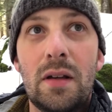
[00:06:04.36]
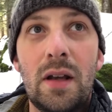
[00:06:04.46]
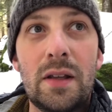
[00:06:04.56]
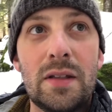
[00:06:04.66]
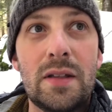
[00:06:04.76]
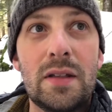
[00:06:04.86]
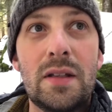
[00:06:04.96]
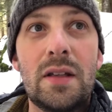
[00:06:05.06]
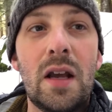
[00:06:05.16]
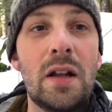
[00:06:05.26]
it's
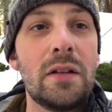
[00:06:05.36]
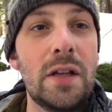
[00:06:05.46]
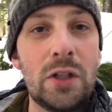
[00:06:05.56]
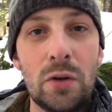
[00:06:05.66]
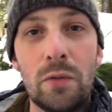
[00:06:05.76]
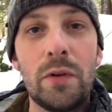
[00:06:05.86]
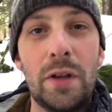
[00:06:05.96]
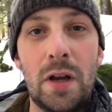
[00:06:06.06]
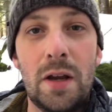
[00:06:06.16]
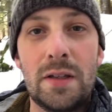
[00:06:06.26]
gonna lead to a
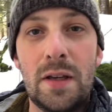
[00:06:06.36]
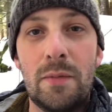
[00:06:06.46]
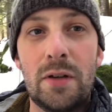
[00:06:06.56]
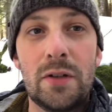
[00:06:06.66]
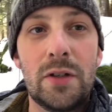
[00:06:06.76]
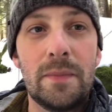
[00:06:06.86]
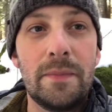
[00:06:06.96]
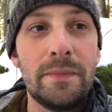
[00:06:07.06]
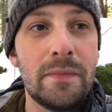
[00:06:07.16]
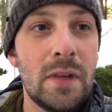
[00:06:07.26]
really nice image.
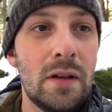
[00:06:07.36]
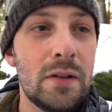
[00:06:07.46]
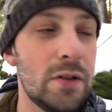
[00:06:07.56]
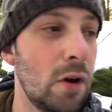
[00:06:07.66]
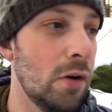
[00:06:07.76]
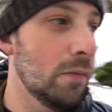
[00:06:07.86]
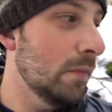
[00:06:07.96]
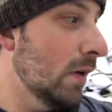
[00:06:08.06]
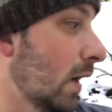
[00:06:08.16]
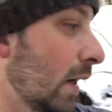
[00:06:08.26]
So
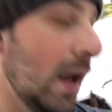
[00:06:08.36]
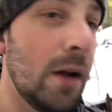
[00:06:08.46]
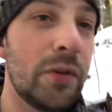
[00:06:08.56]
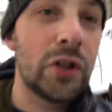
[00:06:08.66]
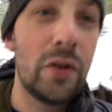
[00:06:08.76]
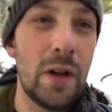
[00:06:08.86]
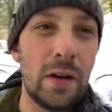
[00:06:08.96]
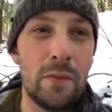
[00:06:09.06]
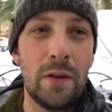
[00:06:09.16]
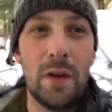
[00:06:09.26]
again, I'm shooting with